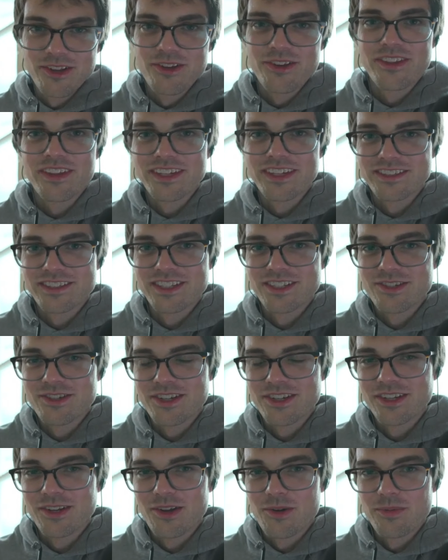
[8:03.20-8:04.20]
things that you
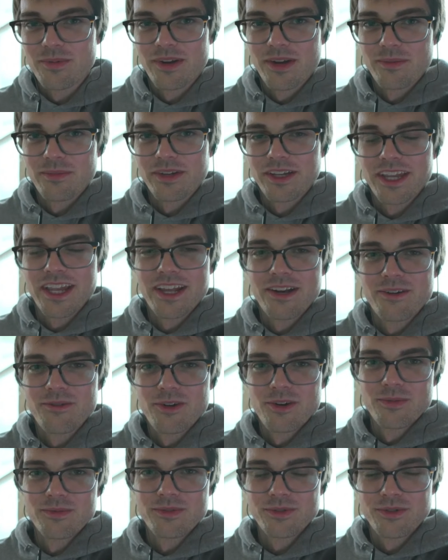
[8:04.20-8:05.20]
could open up a can of
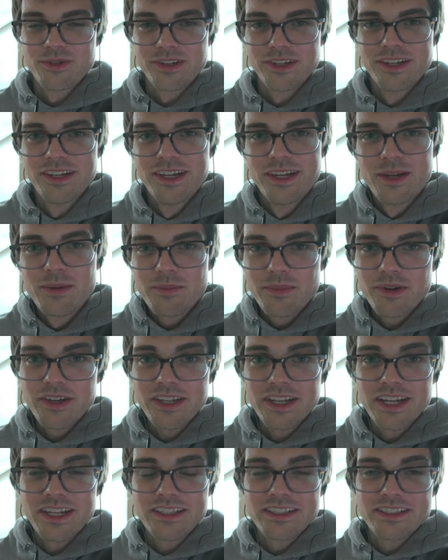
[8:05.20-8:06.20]
worms on,
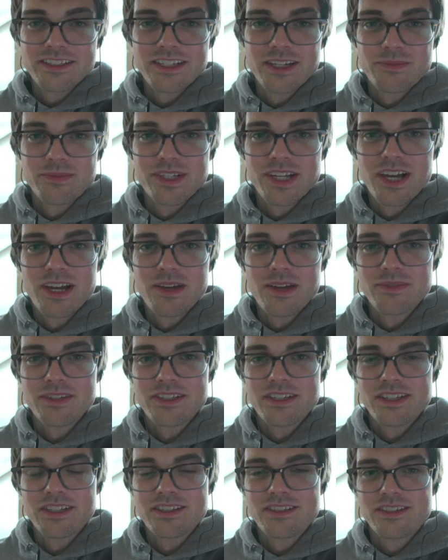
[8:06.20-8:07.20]
but at the same time,
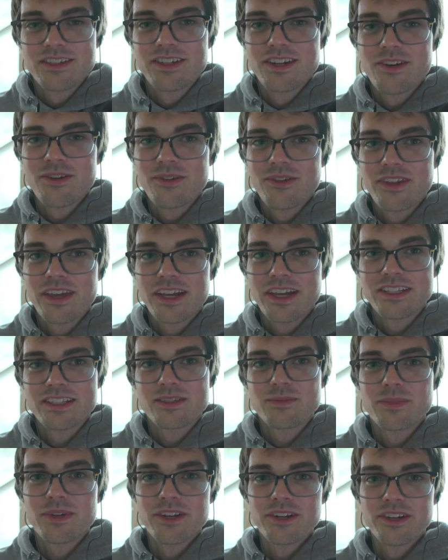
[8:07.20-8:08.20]
it's that
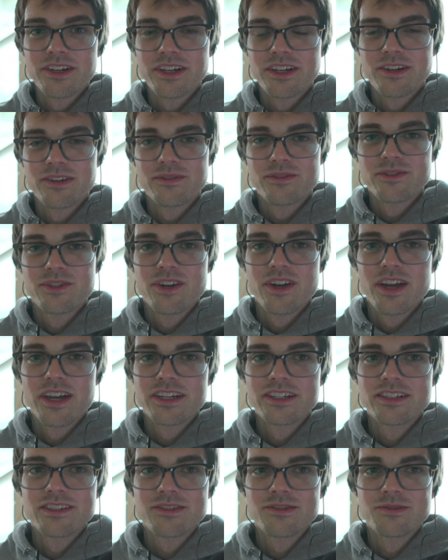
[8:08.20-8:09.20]
spirit of
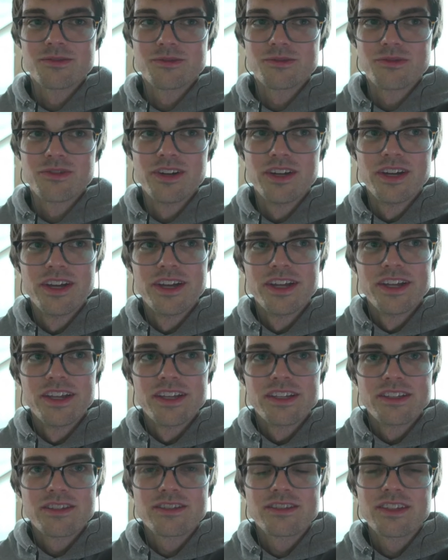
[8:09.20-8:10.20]
trying to
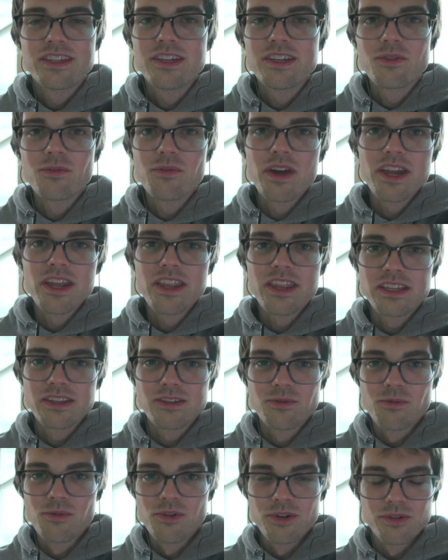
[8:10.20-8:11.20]
see a way that
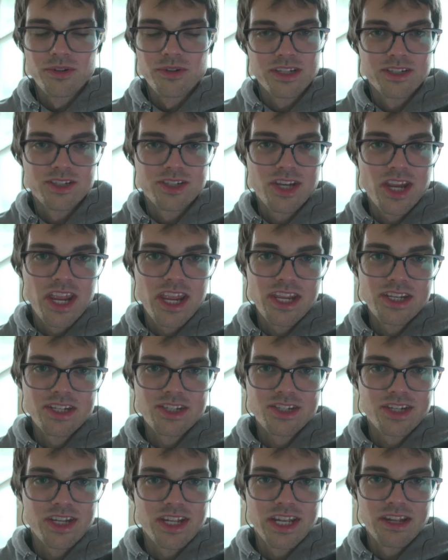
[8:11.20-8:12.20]
the world can
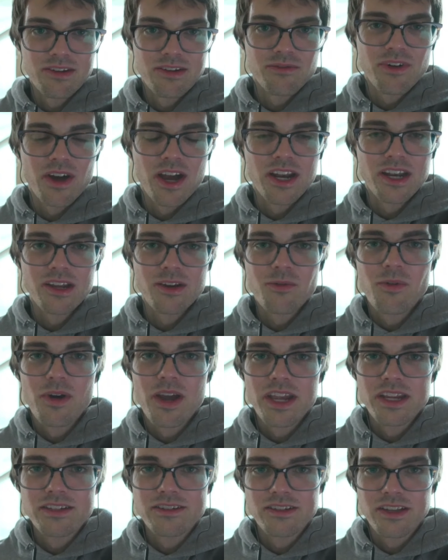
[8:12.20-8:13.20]
change and then finding a
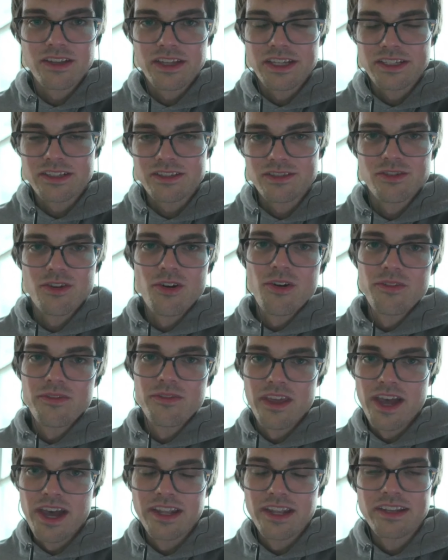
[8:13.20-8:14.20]
way to like solve
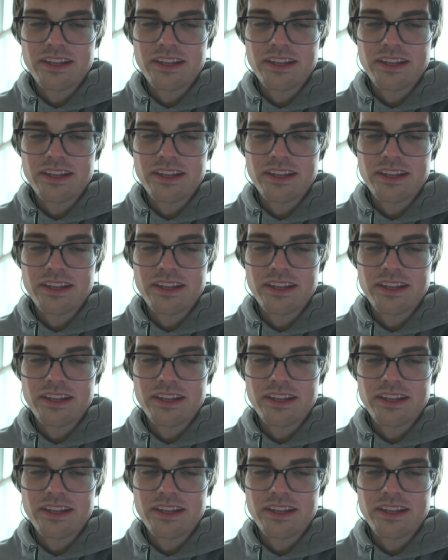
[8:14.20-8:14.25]
that.